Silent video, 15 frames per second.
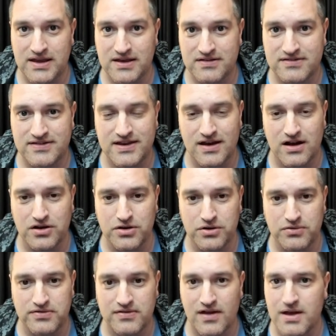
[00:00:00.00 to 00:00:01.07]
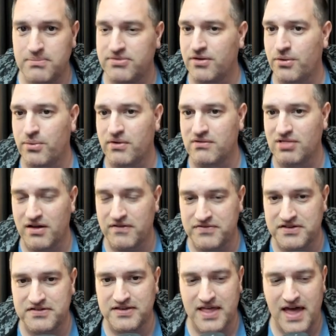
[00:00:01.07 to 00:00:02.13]
EST on news time. So we'll love
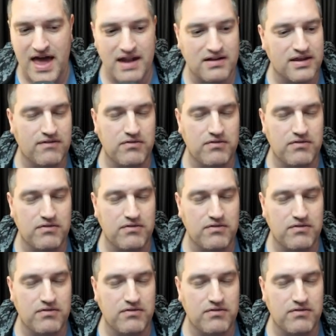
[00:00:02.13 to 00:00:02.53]
to see that.